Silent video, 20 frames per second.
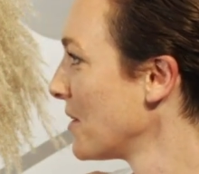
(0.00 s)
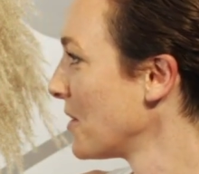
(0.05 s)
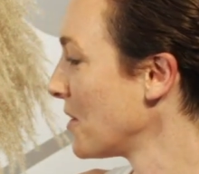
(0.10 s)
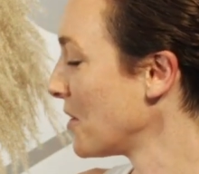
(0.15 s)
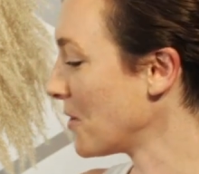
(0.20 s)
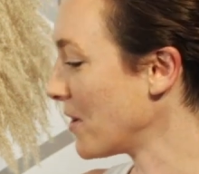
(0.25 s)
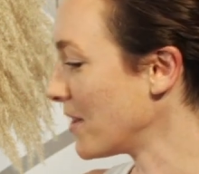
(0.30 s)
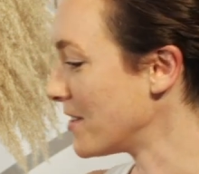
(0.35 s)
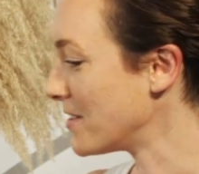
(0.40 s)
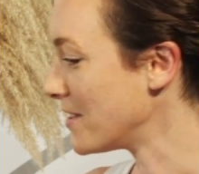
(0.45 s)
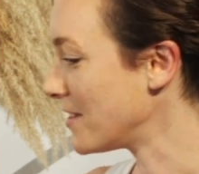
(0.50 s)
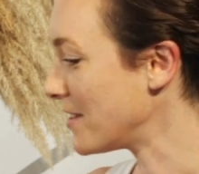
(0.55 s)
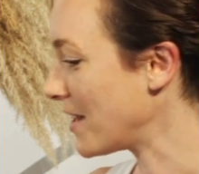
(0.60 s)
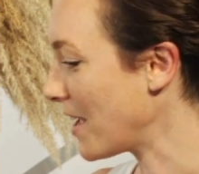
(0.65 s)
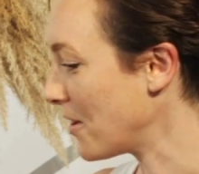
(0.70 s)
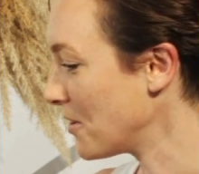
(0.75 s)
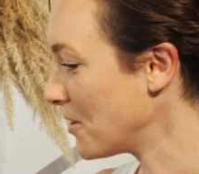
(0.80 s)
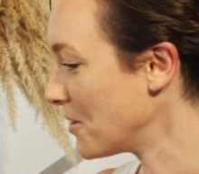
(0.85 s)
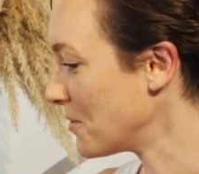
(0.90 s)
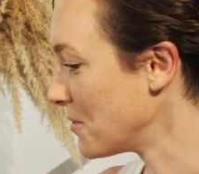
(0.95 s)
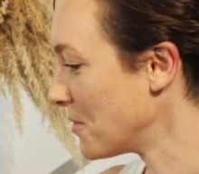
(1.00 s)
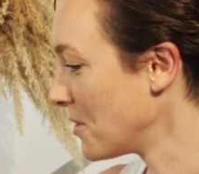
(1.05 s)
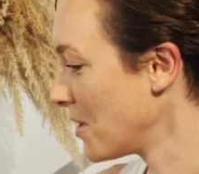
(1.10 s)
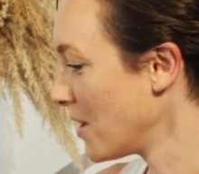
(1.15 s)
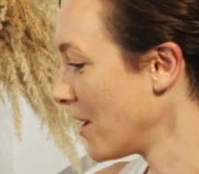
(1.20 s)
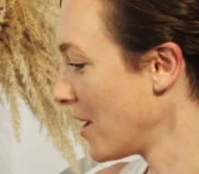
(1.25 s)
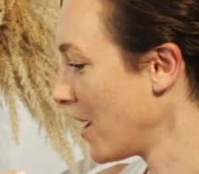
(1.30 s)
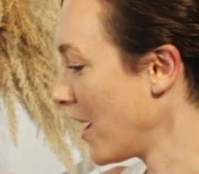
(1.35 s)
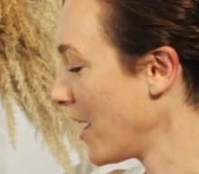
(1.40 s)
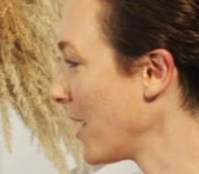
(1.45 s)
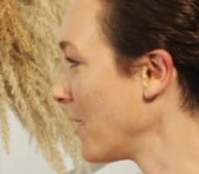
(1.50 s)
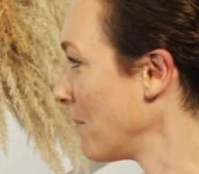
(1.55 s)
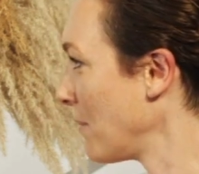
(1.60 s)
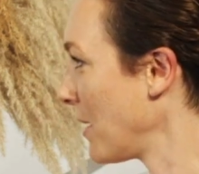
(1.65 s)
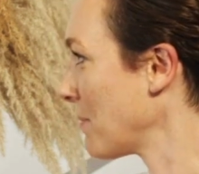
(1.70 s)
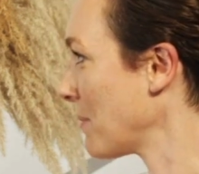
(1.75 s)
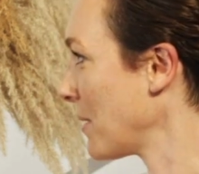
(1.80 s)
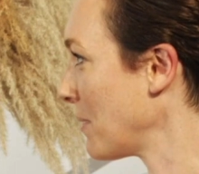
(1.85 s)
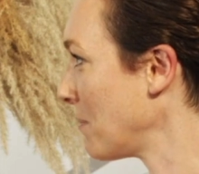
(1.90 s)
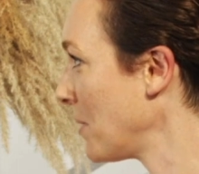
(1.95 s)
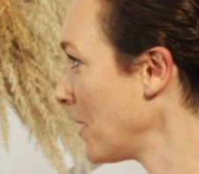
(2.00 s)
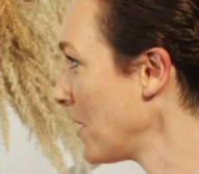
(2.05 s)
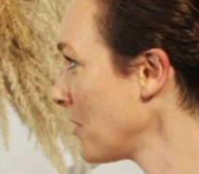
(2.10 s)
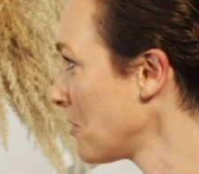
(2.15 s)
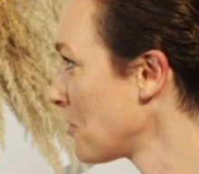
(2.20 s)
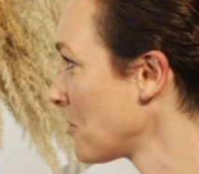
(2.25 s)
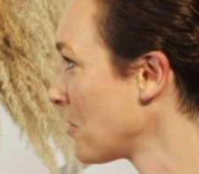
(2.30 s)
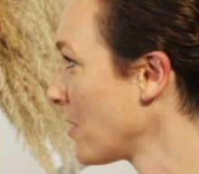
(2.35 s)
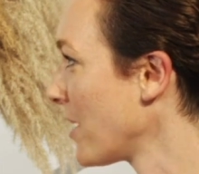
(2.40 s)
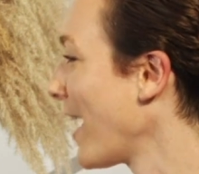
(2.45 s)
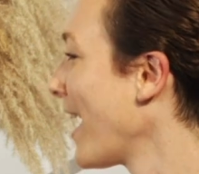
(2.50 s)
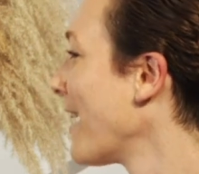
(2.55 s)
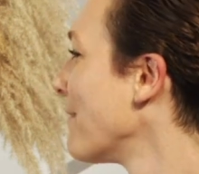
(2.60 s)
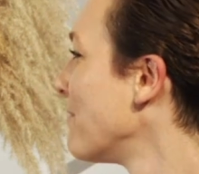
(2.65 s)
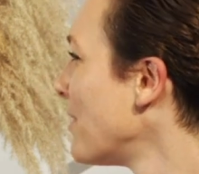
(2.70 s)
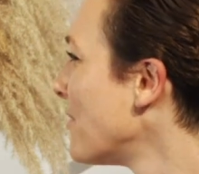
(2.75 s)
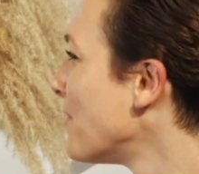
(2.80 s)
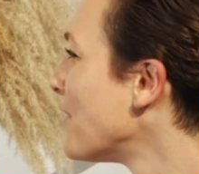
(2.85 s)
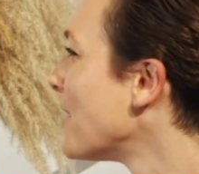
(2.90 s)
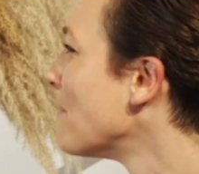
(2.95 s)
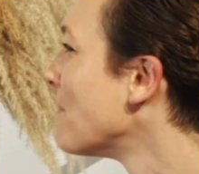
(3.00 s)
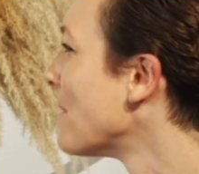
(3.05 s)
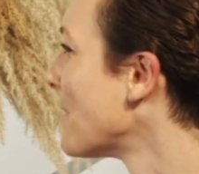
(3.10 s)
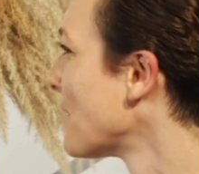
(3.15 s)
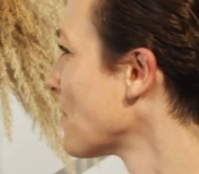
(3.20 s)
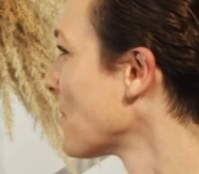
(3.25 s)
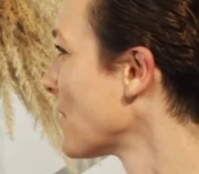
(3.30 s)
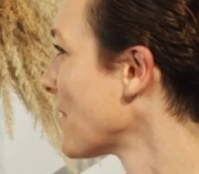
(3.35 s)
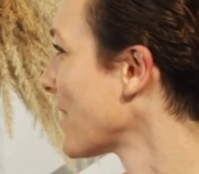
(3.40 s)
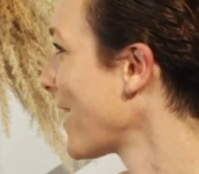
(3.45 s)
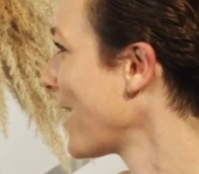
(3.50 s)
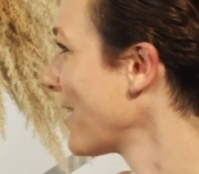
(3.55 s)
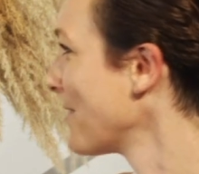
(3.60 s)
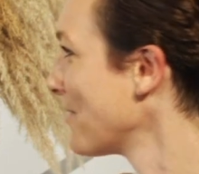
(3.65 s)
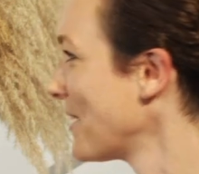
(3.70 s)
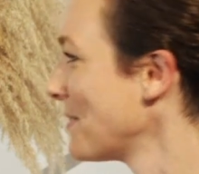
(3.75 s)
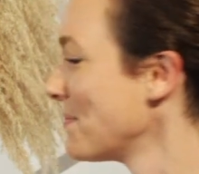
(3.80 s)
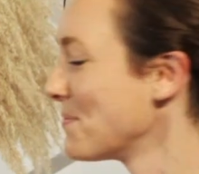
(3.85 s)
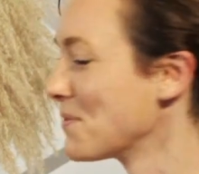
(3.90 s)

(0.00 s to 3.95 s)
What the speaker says: I sit down and I make my pitch, and I had 15 minutes with the guy, right?